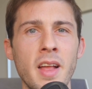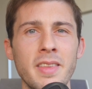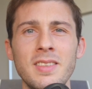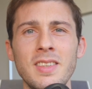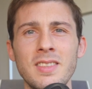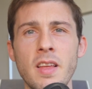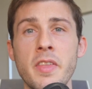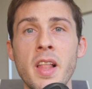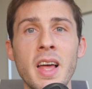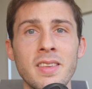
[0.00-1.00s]
This is
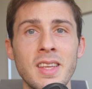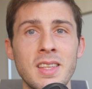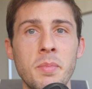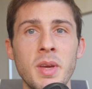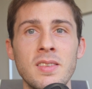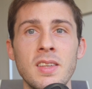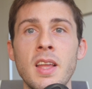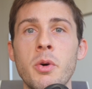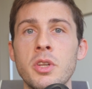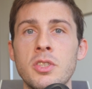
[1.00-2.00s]
the last database
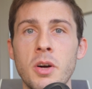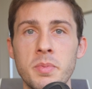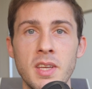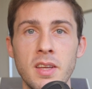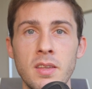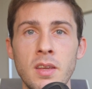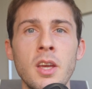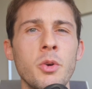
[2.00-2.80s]
in our top ten,